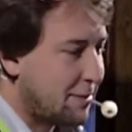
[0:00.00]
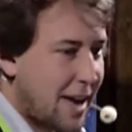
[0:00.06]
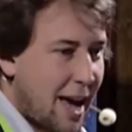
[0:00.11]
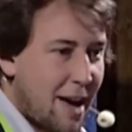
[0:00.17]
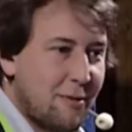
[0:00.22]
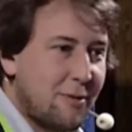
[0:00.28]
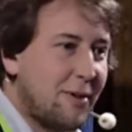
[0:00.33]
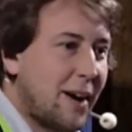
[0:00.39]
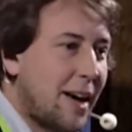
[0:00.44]
We
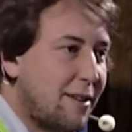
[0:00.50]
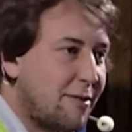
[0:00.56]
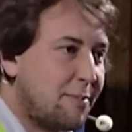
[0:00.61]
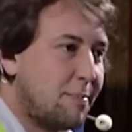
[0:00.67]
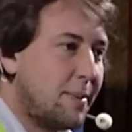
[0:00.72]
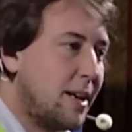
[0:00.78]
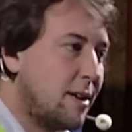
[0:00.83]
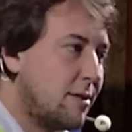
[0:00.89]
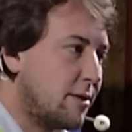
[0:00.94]
have
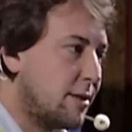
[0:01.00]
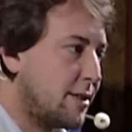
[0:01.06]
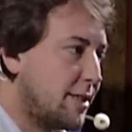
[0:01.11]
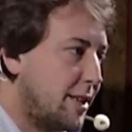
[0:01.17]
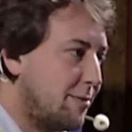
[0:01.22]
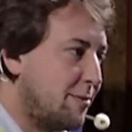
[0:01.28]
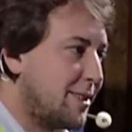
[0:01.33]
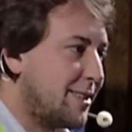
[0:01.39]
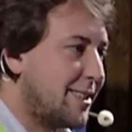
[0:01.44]
5 pillars
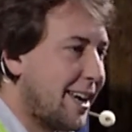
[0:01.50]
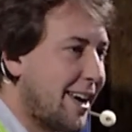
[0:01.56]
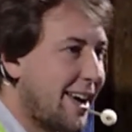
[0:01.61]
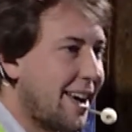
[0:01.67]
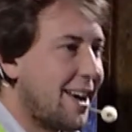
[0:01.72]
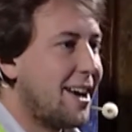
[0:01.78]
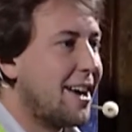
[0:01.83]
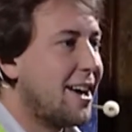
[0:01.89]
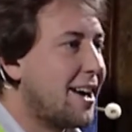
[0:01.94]
that we
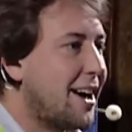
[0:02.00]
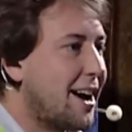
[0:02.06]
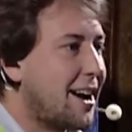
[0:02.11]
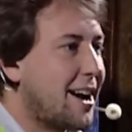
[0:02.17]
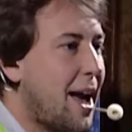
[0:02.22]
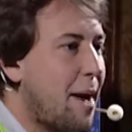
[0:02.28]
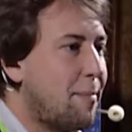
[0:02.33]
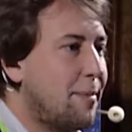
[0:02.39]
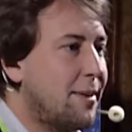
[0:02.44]
say are
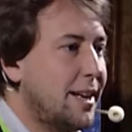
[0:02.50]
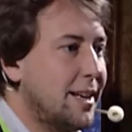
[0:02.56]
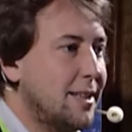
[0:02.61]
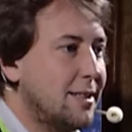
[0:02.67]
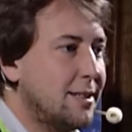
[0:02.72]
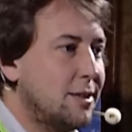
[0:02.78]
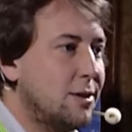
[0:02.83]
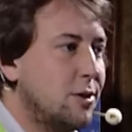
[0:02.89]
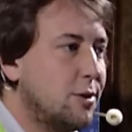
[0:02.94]
happening
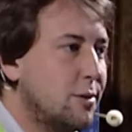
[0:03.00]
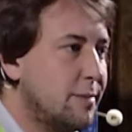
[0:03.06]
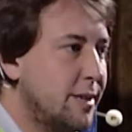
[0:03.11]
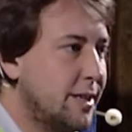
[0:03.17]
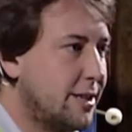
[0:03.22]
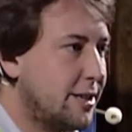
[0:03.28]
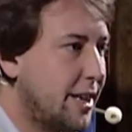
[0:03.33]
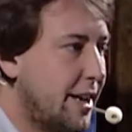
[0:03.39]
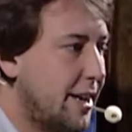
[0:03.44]
in the new urban
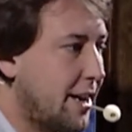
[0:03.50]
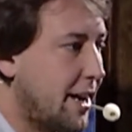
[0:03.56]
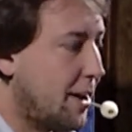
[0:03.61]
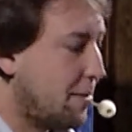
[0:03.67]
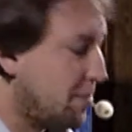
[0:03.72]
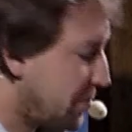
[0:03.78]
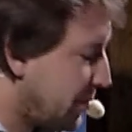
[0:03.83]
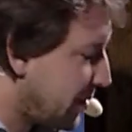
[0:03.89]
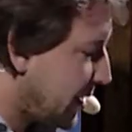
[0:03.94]

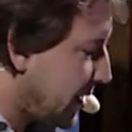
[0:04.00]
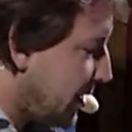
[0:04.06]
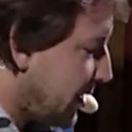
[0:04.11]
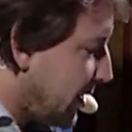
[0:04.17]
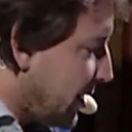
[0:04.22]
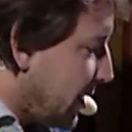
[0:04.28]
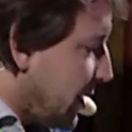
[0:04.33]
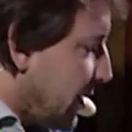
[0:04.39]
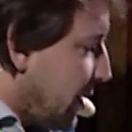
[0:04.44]
agenda.
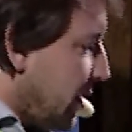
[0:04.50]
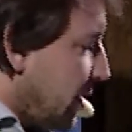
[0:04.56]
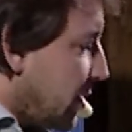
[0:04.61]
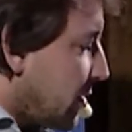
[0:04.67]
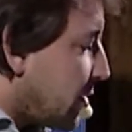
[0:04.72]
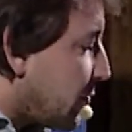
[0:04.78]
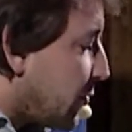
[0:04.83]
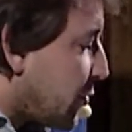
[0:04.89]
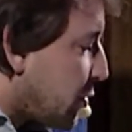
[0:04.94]

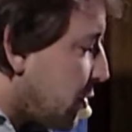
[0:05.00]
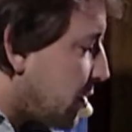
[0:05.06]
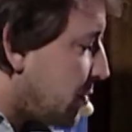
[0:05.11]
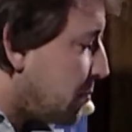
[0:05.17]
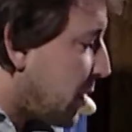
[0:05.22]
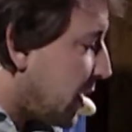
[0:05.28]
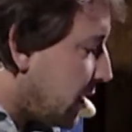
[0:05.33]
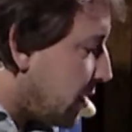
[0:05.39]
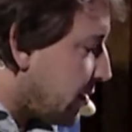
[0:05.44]
The
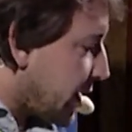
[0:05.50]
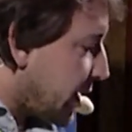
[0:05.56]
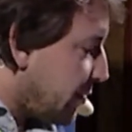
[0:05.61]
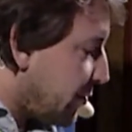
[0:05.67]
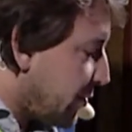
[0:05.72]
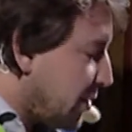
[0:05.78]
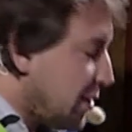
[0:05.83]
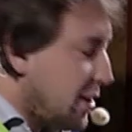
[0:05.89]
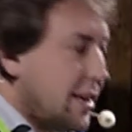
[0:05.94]
first pillar,
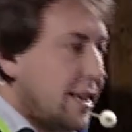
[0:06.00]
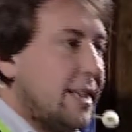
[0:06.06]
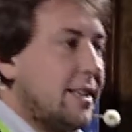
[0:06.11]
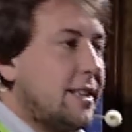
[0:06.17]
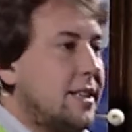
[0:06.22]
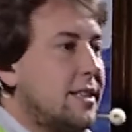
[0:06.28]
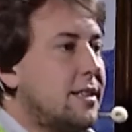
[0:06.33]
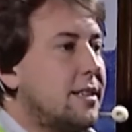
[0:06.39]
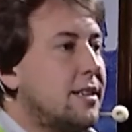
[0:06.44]
if you look
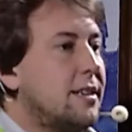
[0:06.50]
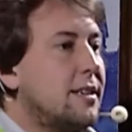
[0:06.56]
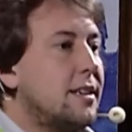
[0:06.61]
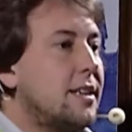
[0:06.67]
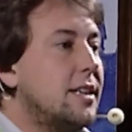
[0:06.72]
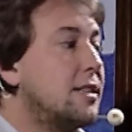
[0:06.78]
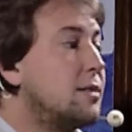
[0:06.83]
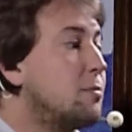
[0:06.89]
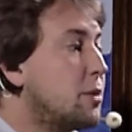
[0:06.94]
in it,
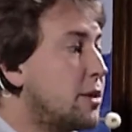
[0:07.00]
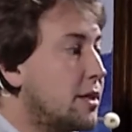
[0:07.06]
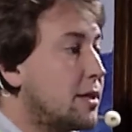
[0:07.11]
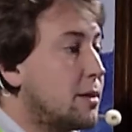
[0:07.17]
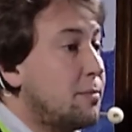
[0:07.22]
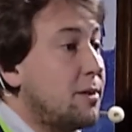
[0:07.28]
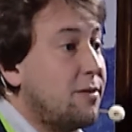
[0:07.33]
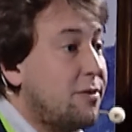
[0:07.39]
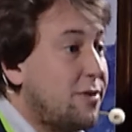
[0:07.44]
is
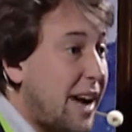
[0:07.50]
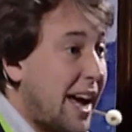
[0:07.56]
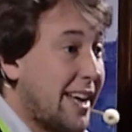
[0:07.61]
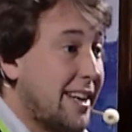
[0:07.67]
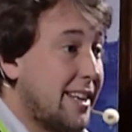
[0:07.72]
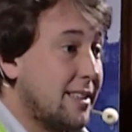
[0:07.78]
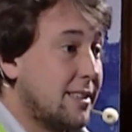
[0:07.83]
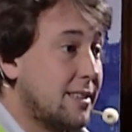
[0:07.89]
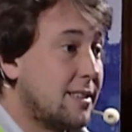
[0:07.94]
municipal
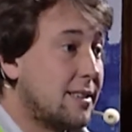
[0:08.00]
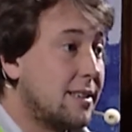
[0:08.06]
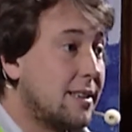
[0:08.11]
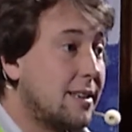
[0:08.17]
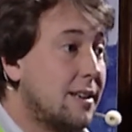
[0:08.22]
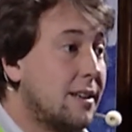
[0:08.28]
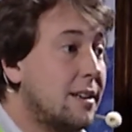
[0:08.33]
finance.